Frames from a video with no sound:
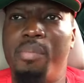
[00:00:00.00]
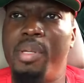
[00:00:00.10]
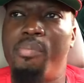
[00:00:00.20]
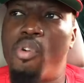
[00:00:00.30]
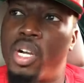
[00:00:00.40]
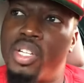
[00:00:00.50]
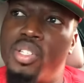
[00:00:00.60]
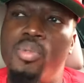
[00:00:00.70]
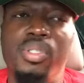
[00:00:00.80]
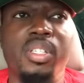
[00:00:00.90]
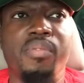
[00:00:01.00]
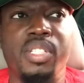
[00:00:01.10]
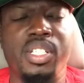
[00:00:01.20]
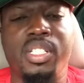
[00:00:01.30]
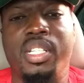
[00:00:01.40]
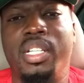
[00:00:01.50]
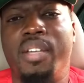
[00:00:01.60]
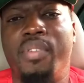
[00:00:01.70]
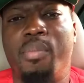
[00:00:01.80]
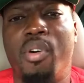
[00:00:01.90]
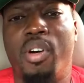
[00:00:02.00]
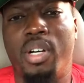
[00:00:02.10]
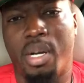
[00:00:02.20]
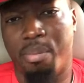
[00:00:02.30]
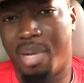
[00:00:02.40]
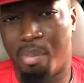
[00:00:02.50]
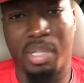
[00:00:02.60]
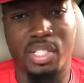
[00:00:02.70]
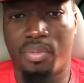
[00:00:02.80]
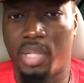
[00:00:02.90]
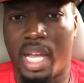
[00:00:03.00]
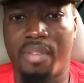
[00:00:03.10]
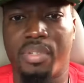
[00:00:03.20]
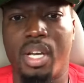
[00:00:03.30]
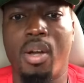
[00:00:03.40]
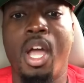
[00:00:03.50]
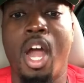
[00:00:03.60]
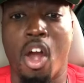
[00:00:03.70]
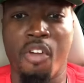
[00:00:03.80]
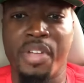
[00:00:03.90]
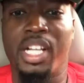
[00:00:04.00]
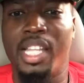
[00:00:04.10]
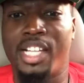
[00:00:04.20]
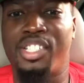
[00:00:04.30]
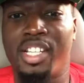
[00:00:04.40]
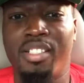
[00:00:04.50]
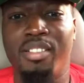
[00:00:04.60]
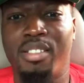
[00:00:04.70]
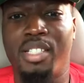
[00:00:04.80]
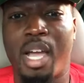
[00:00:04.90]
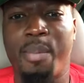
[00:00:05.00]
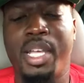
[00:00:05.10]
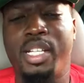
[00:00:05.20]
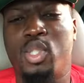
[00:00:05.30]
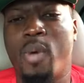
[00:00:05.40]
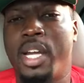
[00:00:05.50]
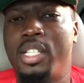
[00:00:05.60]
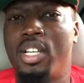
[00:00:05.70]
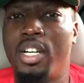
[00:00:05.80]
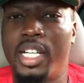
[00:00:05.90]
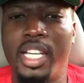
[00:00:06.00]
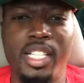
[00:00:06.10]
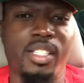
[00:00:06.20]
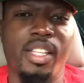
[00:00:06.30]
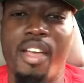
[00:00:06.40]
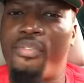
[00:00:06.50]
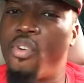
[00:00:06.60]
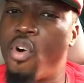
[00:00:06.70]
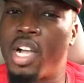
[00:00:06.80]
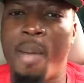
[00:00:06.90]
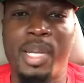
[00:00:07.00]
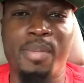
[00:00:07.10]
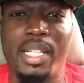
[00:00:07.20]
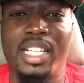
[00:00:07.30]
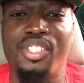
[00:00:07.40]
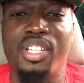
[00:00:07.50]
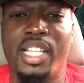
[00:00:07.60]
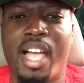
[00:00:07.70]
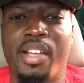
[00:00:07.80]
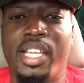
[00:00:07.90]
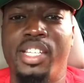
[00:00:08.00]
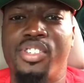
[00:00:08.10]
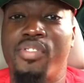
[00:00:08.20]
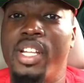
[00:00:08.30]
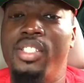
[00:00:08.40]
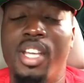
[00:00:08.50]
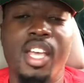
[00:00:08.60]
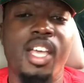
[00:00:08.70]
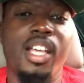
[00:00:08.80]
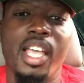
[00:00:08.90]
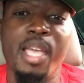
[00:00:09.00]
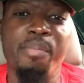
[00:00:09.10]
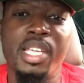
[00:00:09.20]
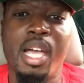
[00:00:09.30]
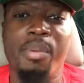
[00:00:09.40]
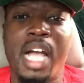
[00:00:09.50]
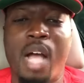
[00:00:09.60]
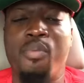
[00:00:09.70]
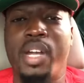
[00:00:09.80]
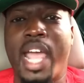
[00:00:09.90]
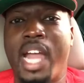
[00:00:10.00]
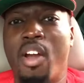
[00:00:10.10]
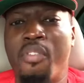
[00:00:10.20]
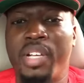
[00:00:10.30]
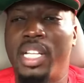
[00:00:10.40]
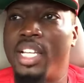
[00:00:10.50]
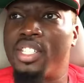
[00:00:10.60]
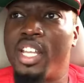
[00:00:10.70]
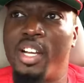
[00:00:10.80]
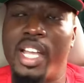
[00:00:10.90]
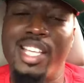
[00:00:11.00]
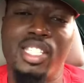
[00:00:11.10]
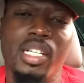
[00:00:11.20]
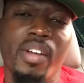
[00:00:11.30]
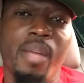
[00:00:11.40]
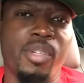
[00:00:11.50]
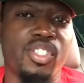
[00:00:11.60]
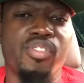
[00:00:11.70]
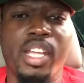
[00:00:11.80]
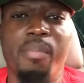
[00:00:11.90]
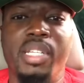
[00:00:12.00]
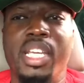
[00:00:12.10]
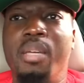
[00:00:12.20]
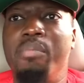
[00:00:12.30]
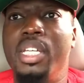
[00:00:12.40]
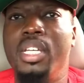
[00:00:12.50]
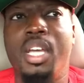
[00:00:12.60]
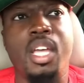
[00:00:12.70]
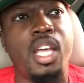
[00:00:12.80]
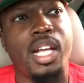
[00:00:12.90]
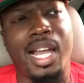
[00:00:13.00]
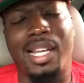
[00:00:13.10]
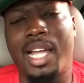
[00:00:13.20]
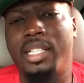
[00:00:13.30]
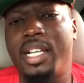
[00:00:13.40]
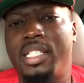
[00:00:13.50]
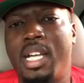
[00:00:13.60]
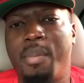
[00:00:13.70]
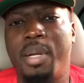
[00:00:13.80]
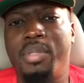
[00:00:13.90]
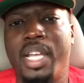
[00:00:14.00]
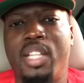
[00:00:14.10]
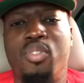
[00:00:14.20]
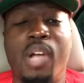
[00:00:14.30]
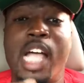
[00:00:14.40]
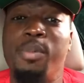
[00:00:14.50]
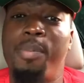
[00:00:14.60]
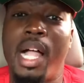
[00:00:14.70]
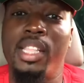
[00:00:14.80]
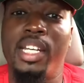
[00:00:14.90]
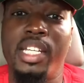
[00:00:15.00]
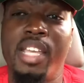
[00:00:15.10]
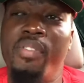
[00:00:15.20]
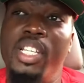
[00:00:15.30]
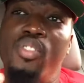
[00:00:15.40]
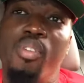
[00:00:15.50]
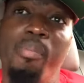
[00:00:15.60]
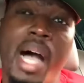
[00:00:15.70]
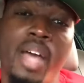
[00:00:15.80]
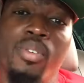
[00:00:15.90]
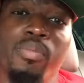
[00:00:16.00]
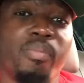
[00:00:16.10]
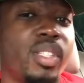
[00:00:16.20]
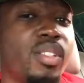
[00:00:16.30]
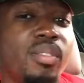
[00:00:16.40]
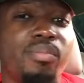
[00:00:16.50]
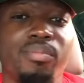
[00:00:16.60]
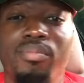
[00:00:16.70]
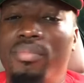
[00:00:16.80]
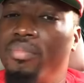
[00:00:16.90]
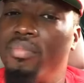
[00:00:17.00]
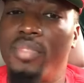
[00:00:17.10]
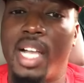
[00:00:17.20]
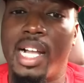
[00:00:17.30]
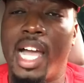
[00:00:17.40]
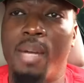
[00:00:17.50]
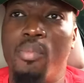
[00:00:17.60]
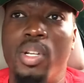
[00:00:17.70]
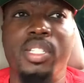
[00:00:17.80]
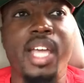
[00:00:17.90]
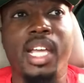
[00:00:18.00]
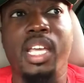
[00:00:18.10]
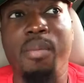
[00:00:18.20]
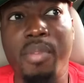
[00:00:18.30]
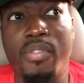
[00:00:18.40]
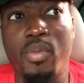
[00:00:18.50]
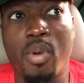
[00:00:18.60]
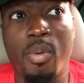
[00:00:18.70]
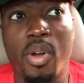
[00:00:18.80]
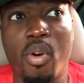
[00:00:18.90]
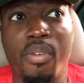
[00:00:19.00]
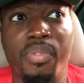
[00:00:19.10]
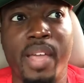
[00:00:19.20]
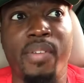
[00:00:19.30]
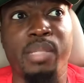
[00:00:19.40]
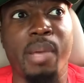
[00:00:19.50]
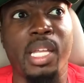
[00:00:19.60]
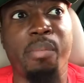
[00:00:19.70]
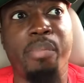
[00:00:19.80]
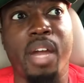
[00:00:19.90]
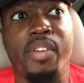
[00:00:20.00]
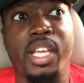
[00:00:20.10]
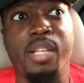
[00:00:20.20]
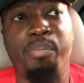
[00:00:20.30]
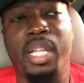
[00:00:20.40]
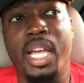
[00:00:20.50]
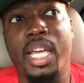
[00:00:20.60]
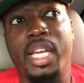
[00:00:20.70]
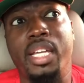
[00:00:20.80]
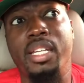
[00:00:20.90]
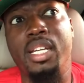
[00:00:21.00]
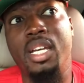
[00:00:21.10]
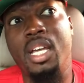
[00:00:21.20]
be more conducive to just living a more a, a blissful life, yo. Urban collection. Now, I mean, sweaters, hoodies. That fall coming is about to get chilly out here in these streets. Hit me up, Kyle One at Urban Collection on Instagram, or just straight up DM me. Got a lot of things coming up. Staying too. Cosmopolitan and Diva, get you a bottle. I got them on deck. Hit me if you want one. All flavors, melon, berry, plain,